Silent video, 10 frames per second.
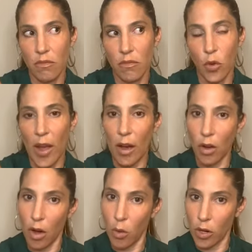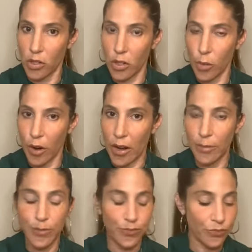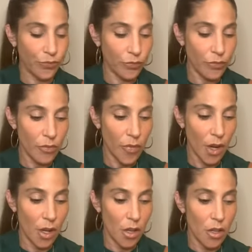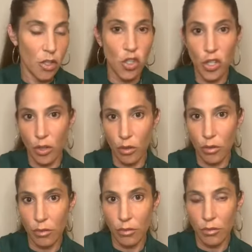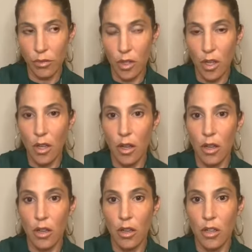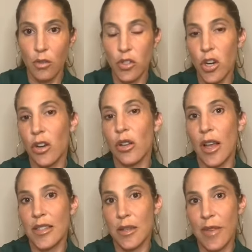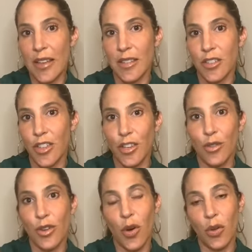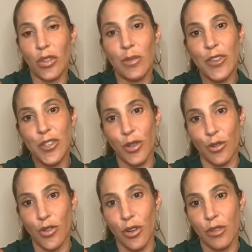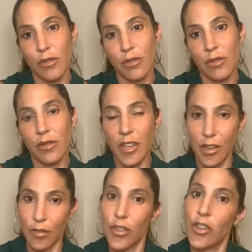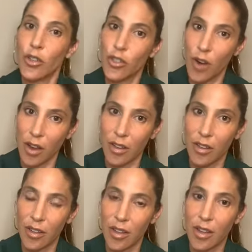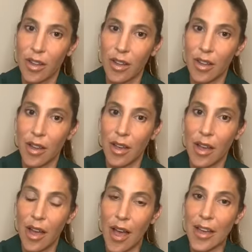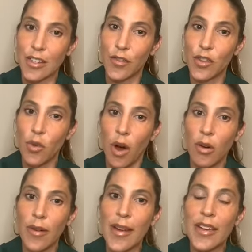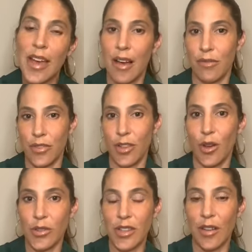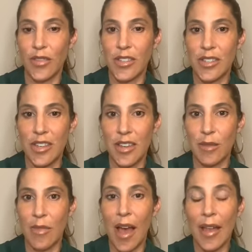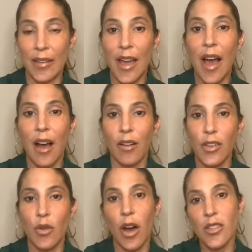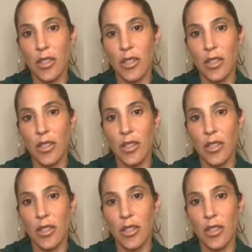way alcohol works on your brain. Two, you internalize the message that you can only be social if you're drunk. And if you already have low self-esteem, and now you also